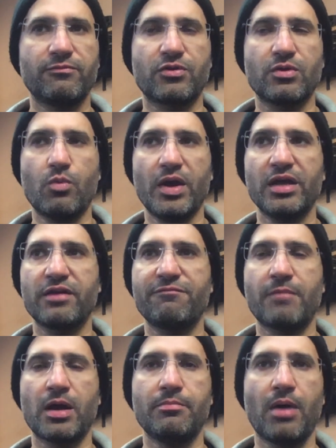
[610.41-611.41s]
for the weight of
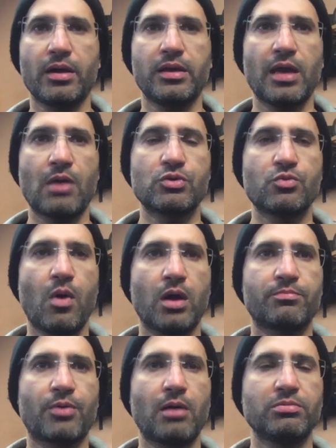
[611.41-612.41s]
my buggy, I would
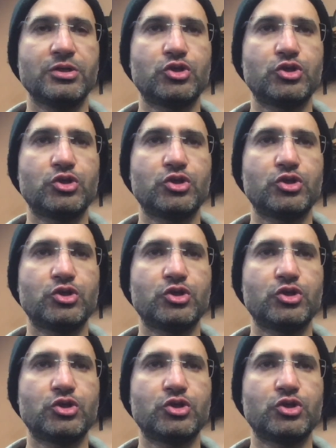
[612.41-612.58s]
want probably